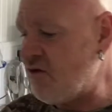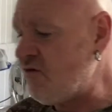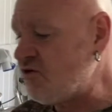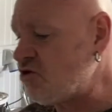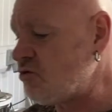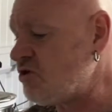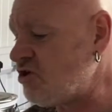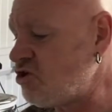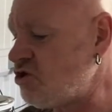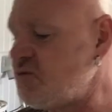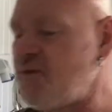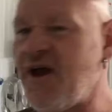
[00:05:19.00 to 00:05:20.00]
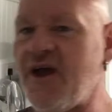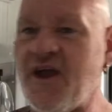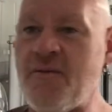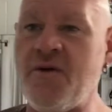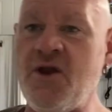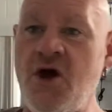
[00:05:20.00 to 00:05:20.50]
the original says you should be able to
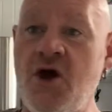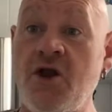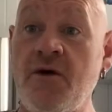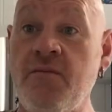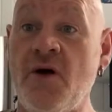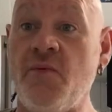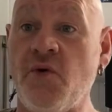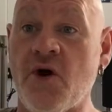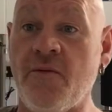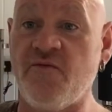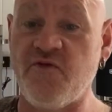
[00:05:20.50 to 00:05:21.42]
get banana bubblegum